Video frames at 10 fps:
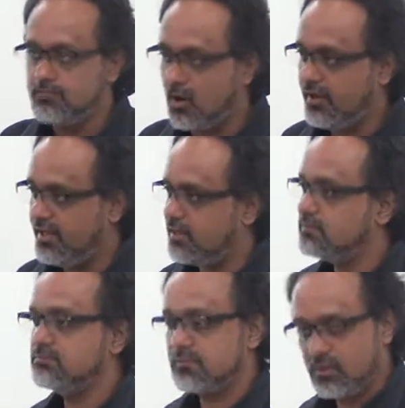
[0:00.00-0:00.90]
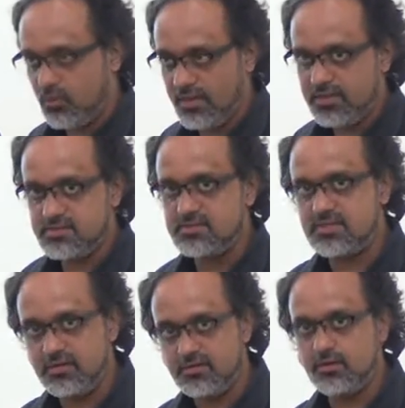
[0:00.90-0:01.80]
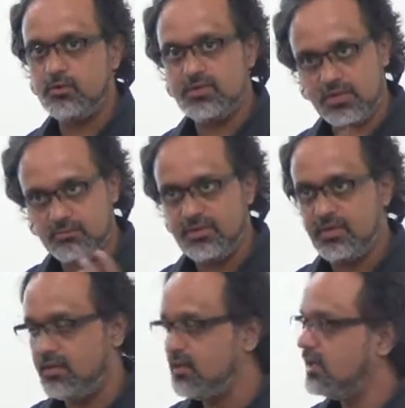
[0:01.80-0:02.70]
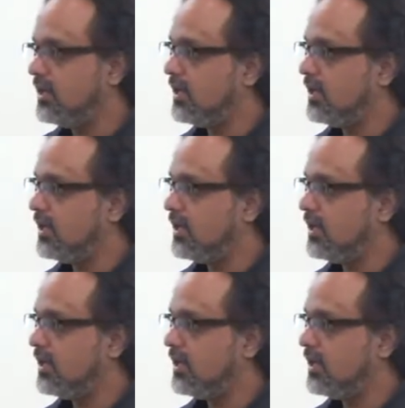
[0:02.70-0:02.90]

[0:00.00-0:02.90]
body, the violations continue, the company